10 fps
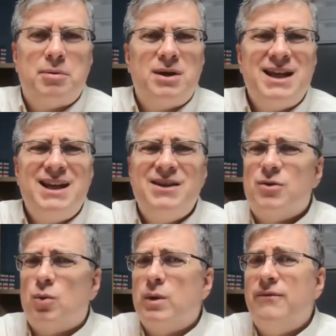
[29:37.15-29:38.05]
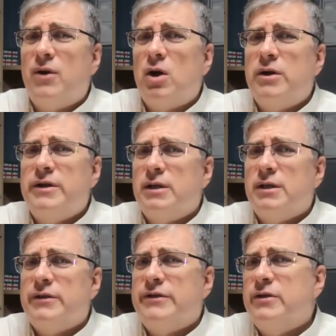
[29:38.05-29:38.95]
"Please revert
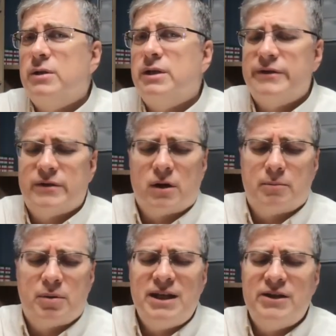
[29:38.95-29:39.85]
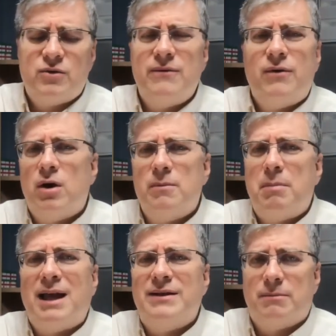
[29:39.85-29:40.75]
soonest," or "Please revert
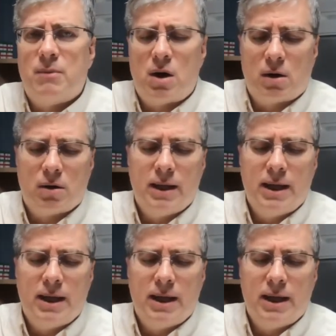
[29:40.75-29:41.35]
by tomorrow."